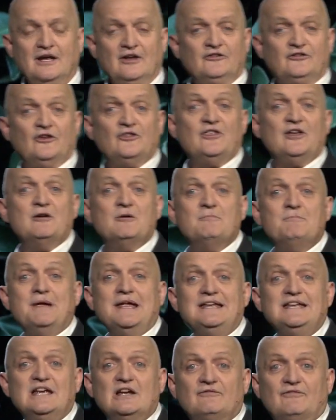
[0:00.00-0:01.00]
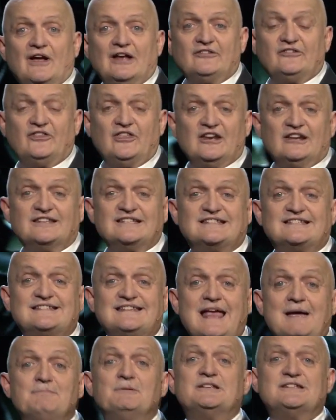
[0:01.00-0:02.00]
So there are many of us that are
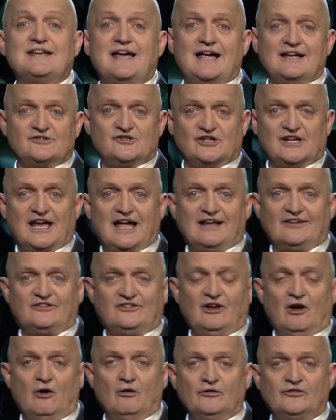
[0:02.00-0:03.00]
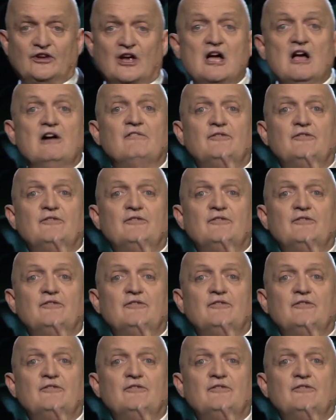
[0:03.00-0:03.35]
sabotaging ourselves